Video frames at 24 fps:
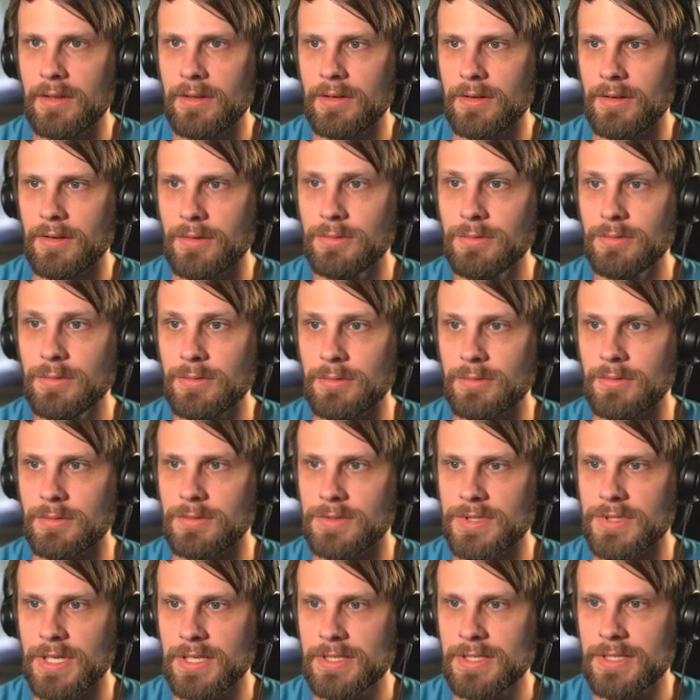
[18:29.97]
Ooh,
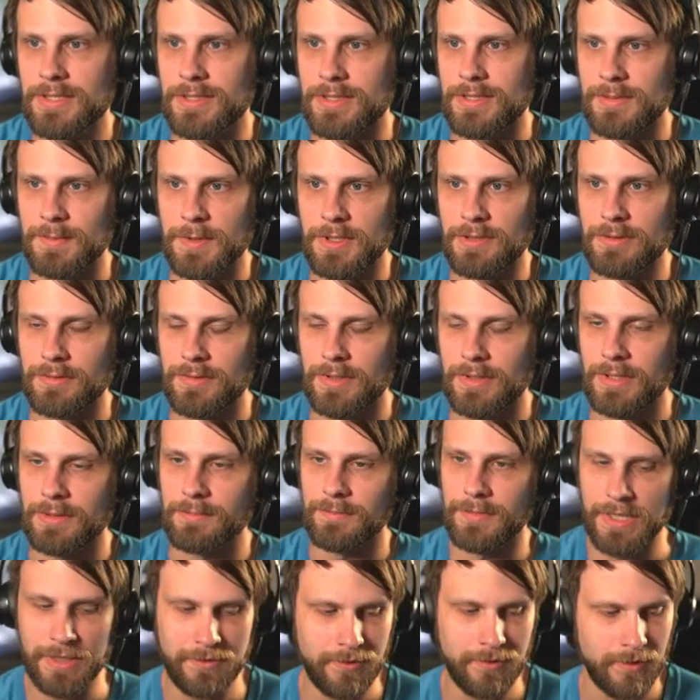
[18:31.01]
touch the spirit realm.
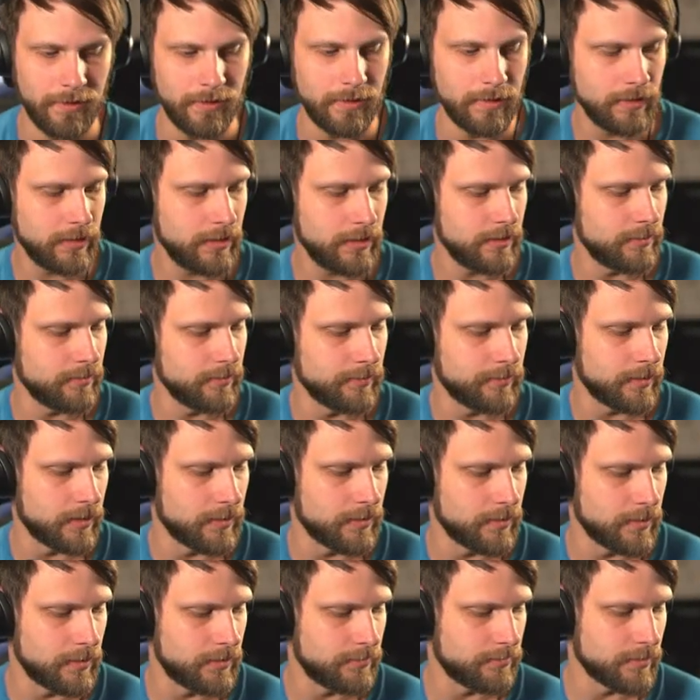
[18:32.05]
That's a little
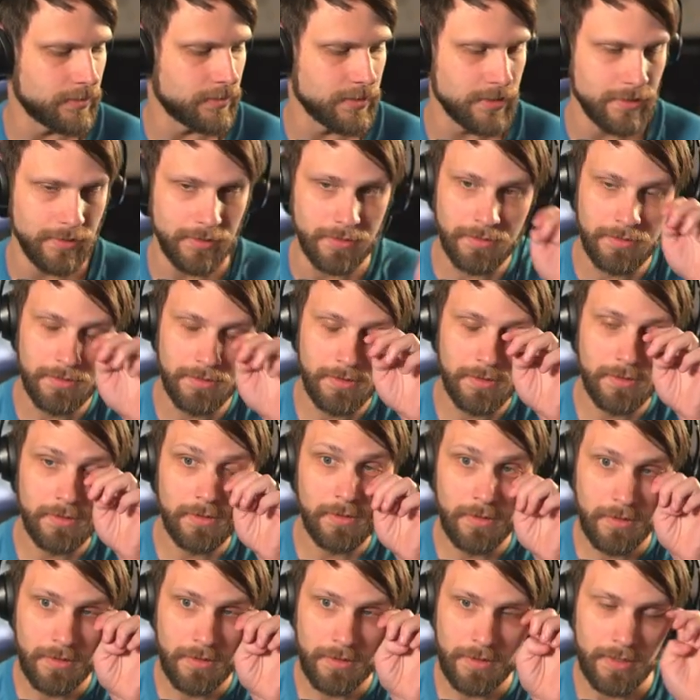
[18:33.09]
scary for sure.
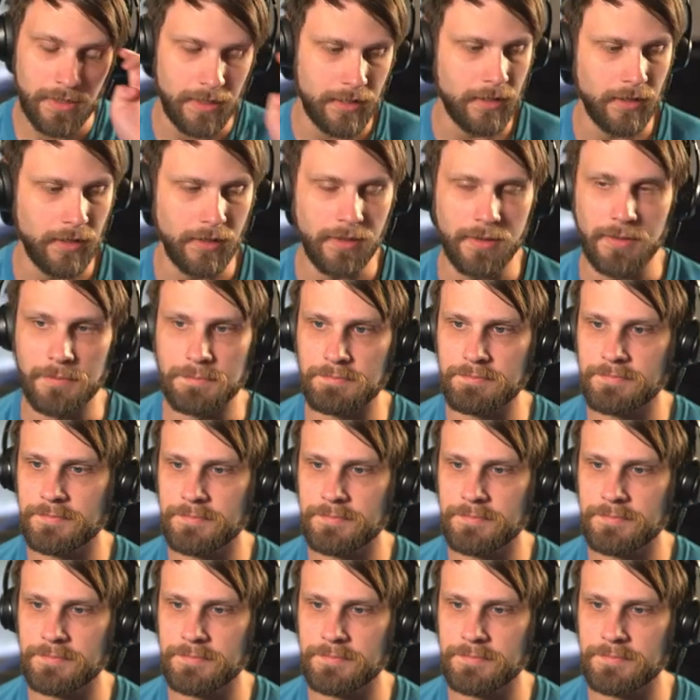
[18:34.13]
Um,